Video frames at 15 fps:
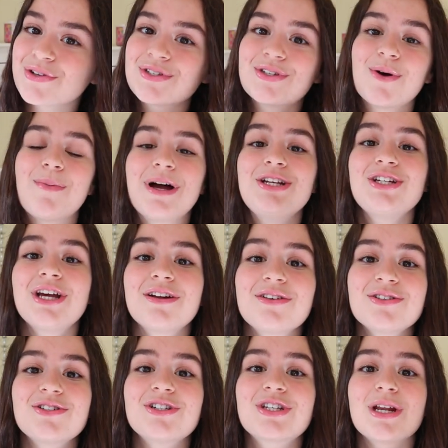So my channel
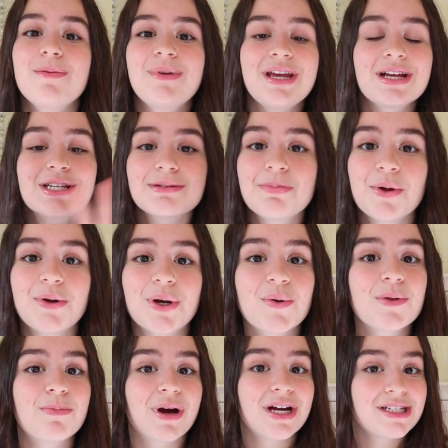is just gonna be exploding
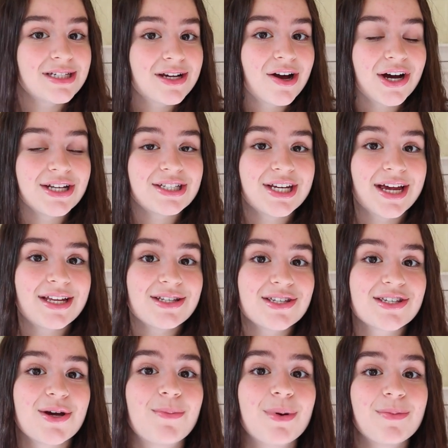with with brandy content,
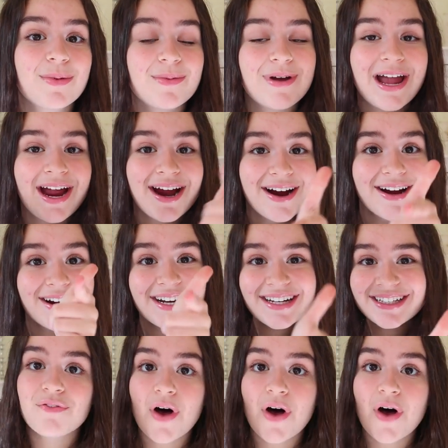so be prepared.